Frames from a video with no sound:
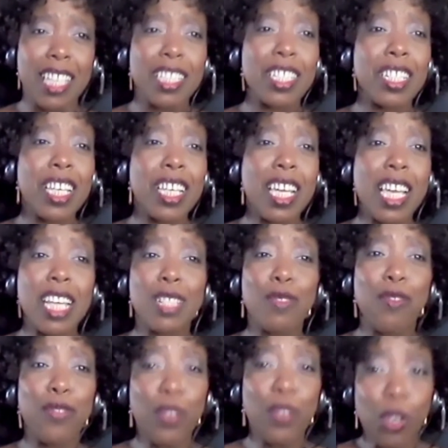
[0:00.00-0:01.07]
She
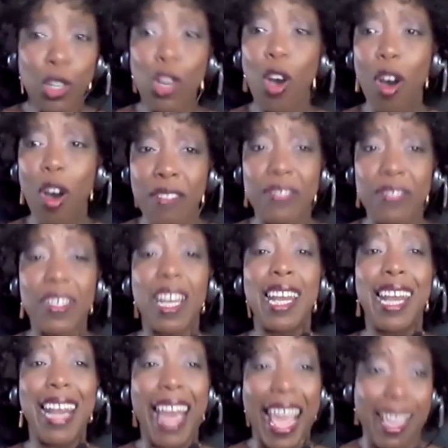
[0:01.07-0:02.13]
is full of
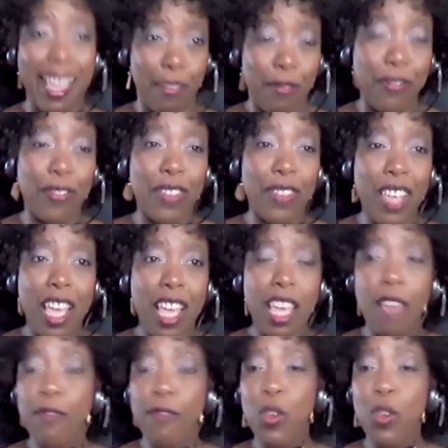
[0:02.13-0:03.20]
life.
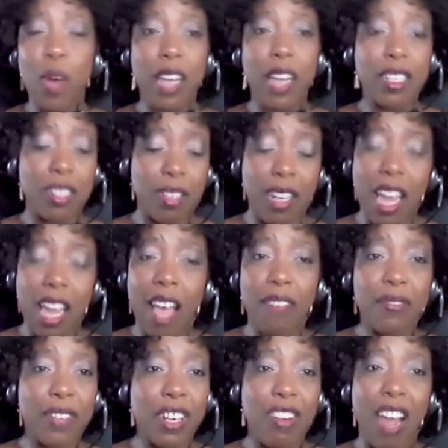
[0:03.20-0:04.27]
If you want to
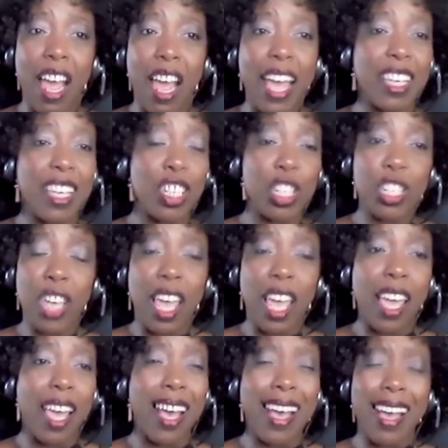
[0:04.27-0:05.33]
laugh, cry,
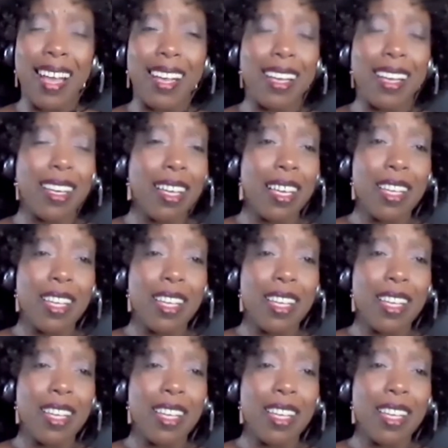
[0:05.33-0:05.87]
share, hug,